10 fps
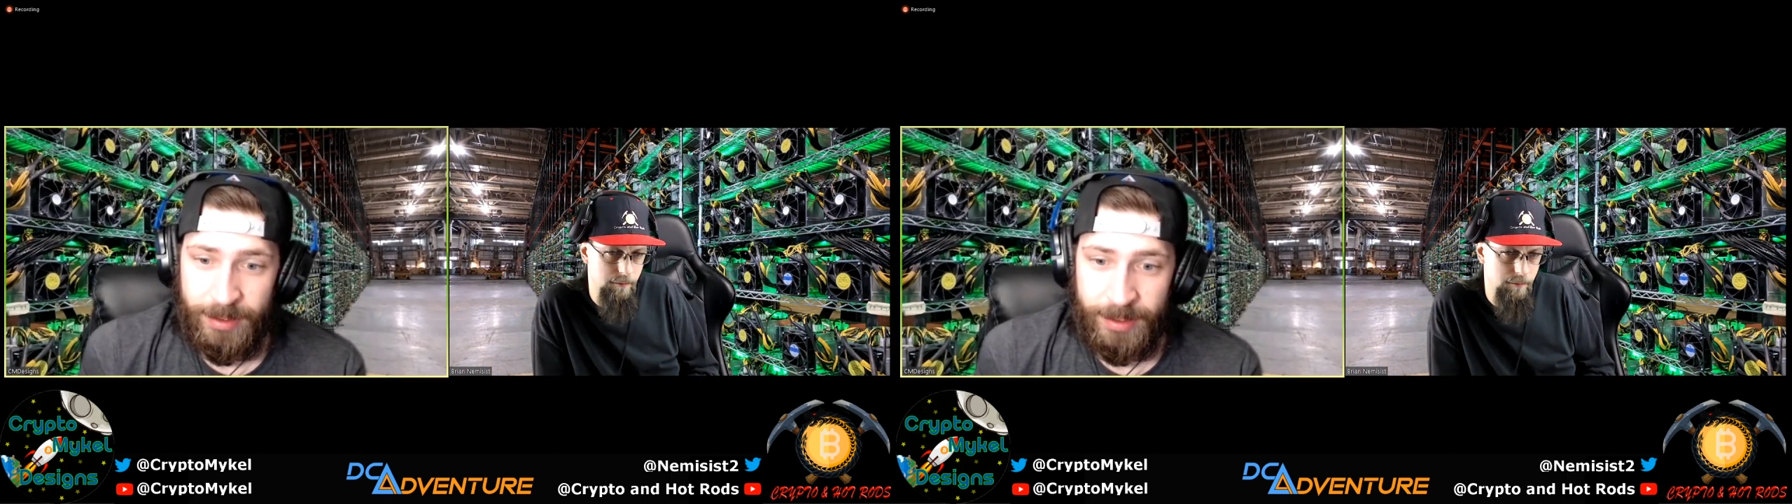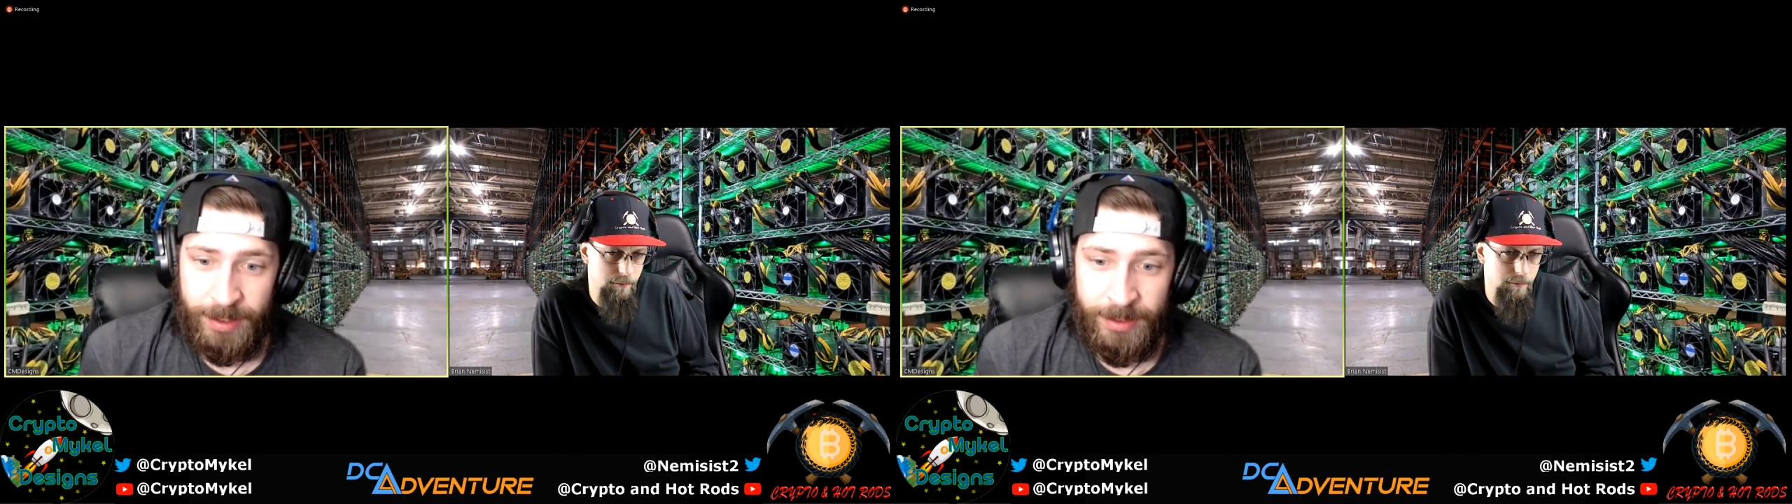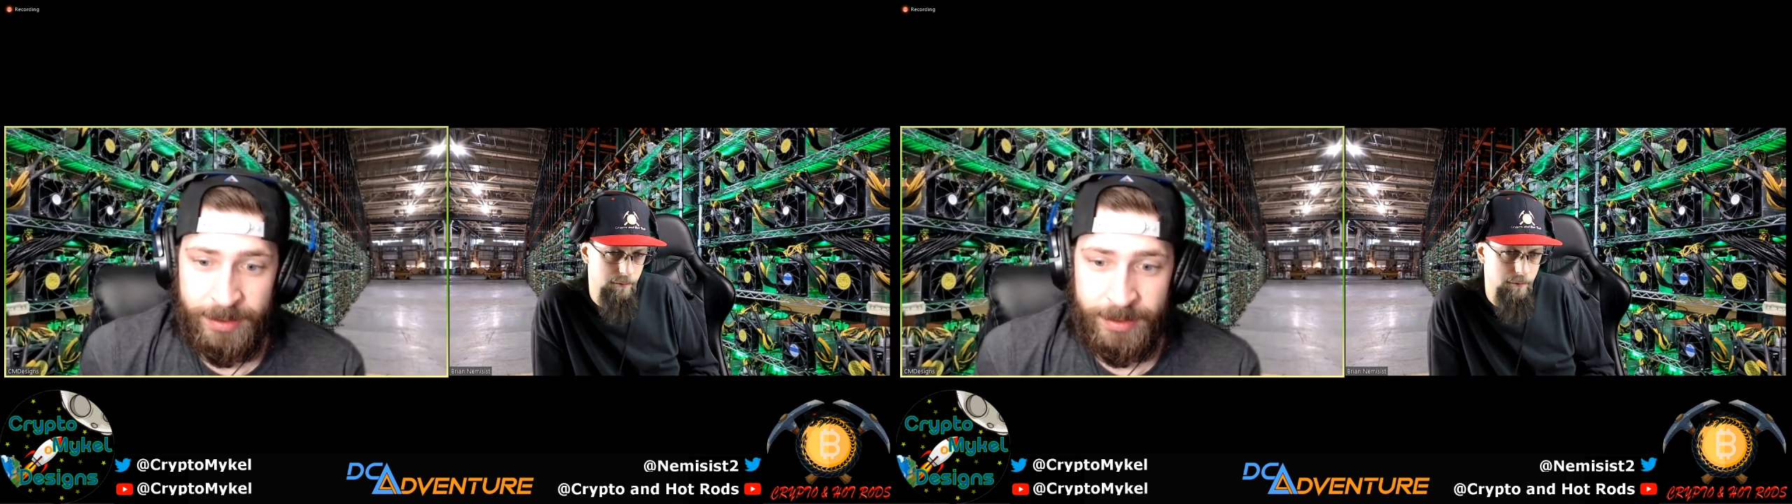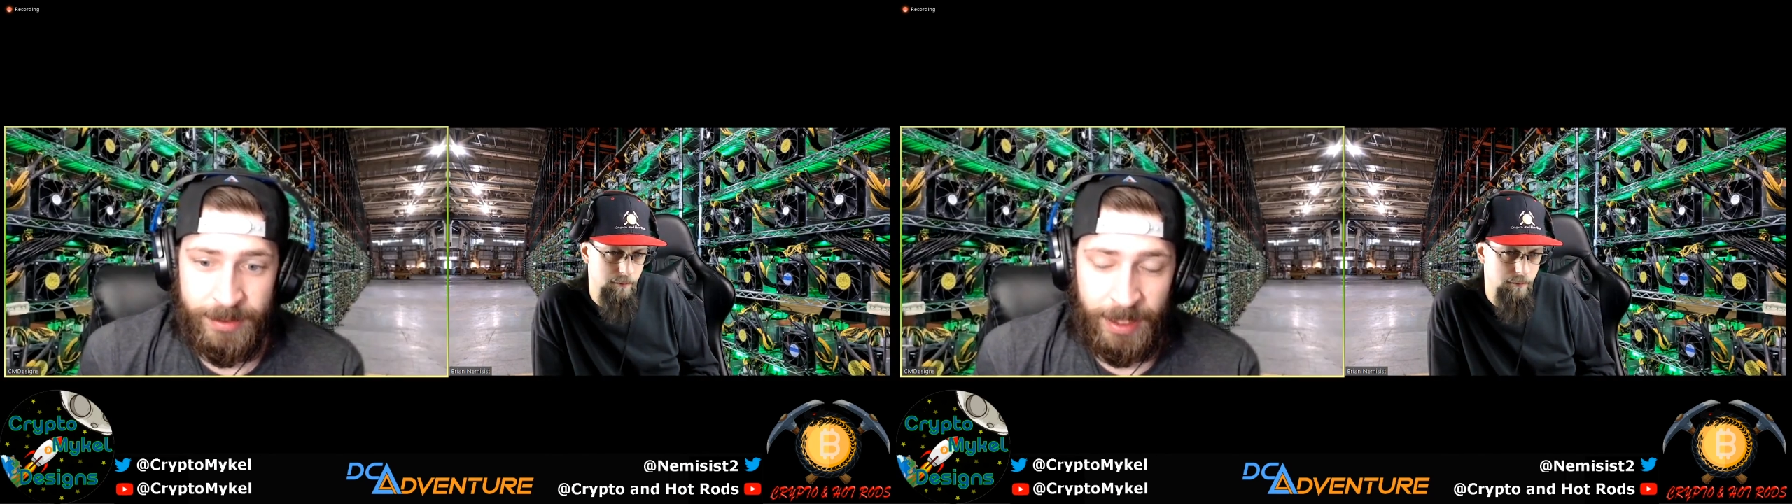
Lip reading: because